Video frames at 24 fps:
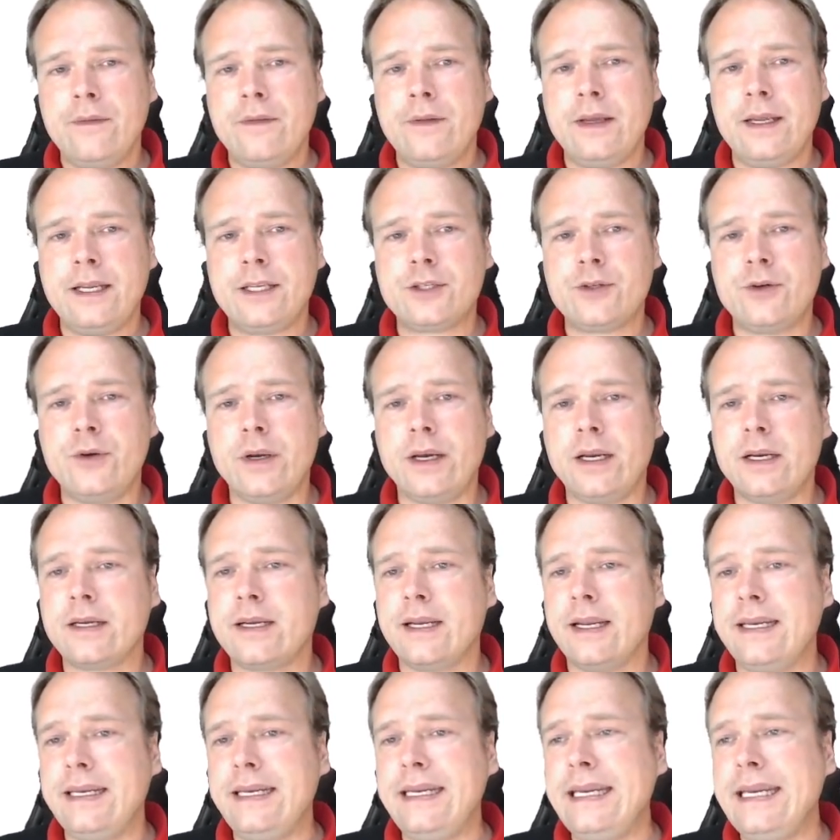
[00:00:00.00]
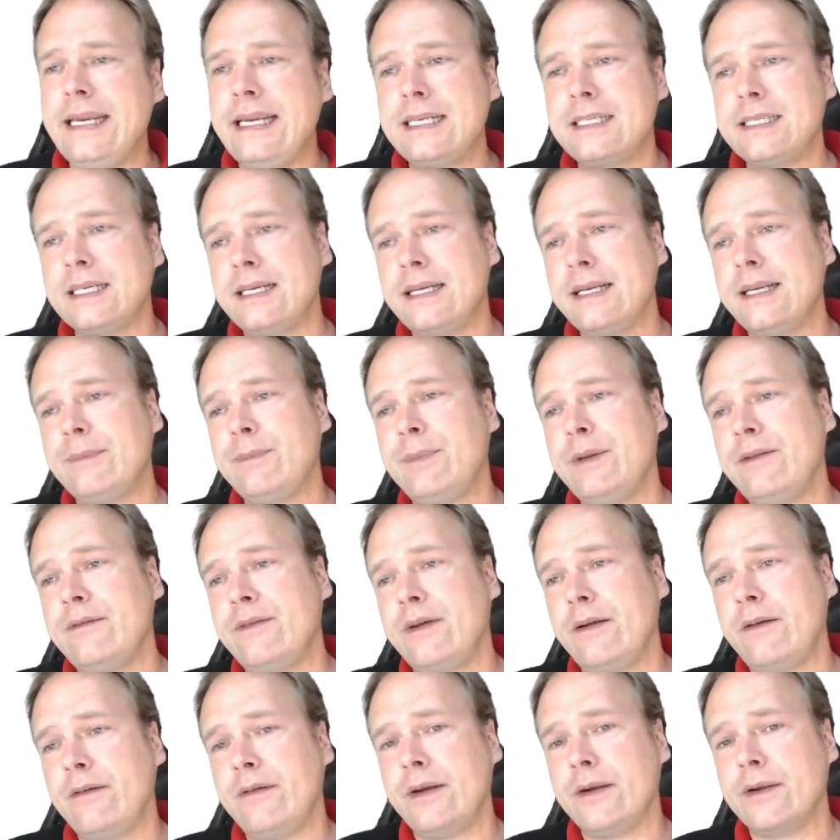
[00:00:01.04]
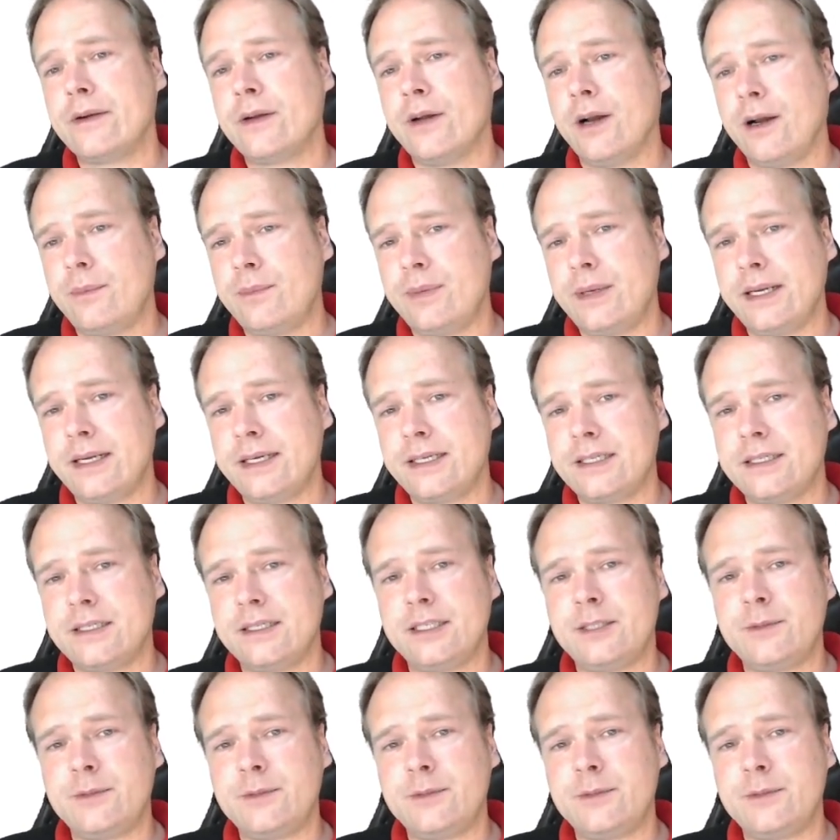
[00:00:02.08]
The SQL can easily be very, very complex,